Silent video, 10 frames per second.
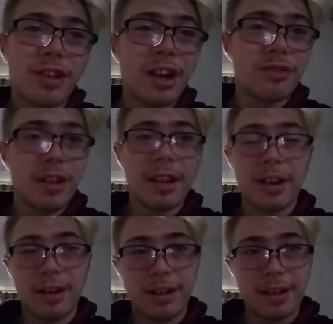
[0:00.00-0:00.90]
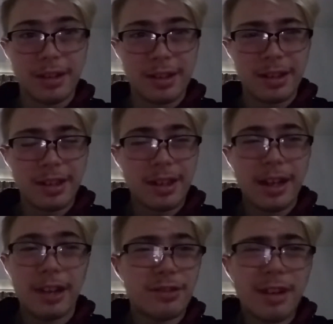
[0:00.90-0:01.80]
really hard i
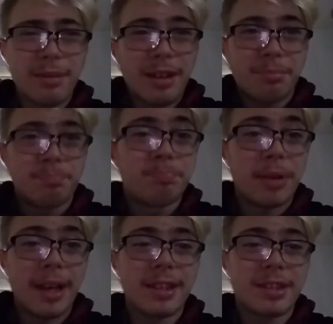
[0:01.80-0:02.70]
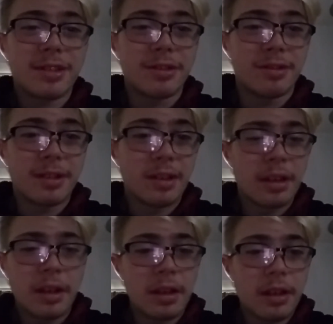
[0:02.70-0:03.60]
try my best to
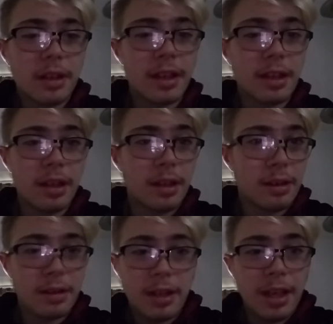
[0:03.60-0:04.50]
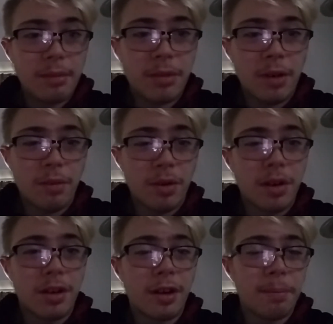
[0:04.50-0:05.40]
keep my word
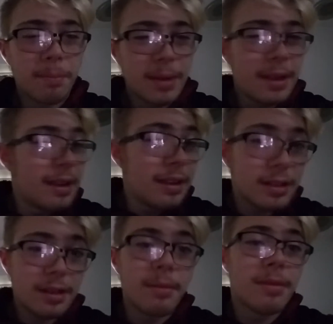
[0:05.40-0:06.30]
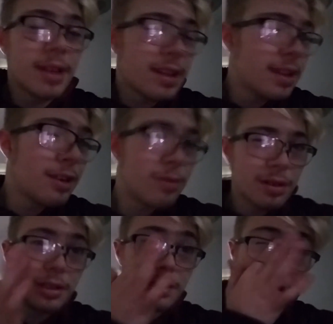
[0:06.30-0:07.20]
up something like that what are
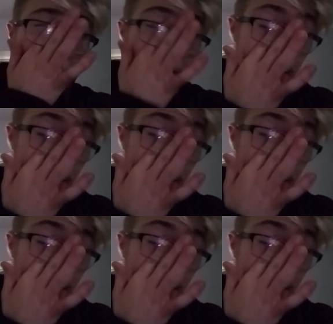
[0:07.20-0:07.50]
you saying